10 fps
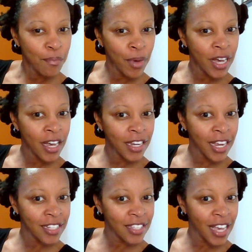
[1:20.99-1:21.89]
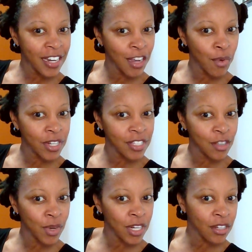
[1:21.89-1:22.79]
but I decided I want to
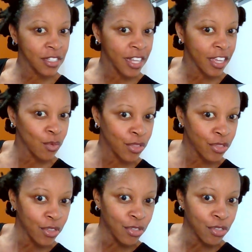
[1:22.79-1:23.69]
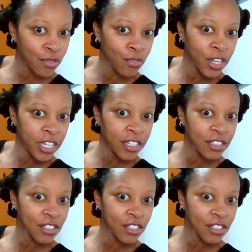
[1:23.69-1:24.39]
see what it looks like with 3.